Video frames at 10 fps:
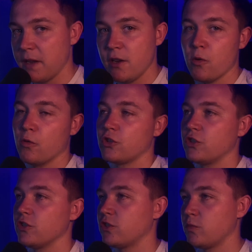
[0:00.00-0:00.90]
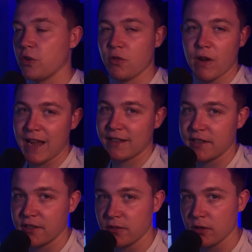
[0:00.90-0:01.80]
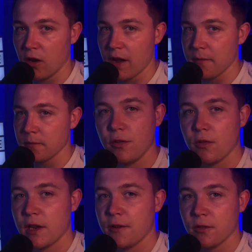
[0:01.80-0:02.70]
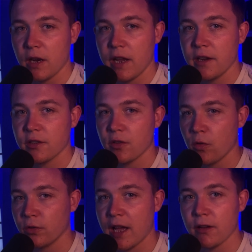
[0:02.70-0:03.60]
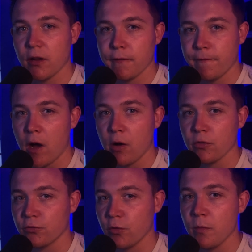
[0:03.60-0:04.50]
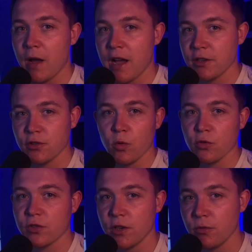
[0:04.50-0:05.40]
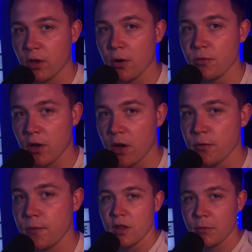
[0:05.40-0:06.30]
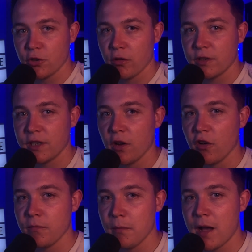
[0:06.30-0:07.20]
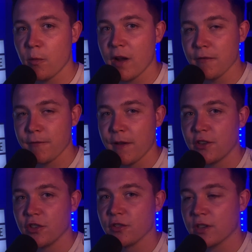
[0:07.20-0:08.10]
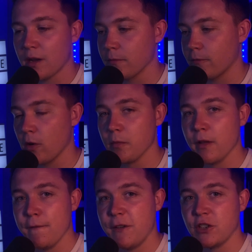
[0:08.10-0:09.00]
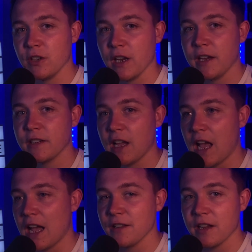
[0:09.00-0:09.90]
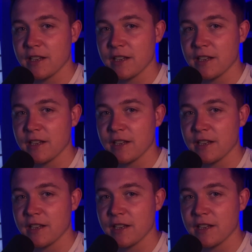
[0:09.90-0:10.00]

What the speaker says: be cautious to what you're accessing online. Do not click on links or download files from a source that you don't know. The majority of malware infections come from phishing links and